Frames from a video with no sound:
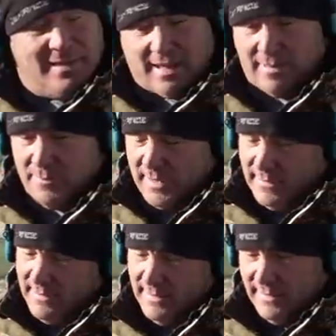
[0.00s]
Yeah,
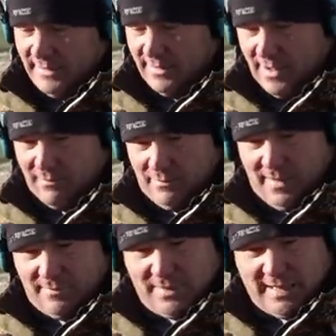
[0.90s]
but you know, I'm
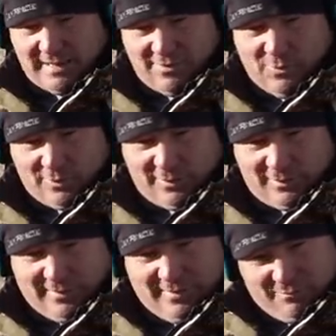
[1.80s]
I'm getting
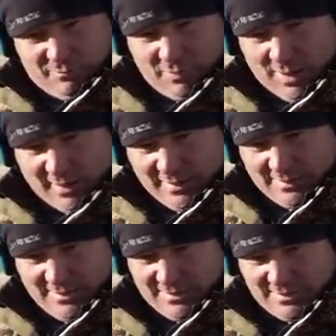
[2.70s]
older and
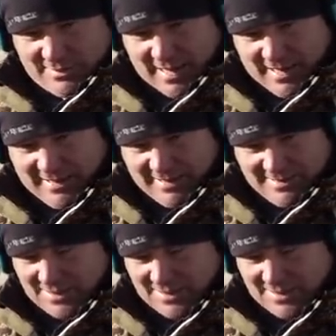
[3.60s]
Parkinson's is setting in,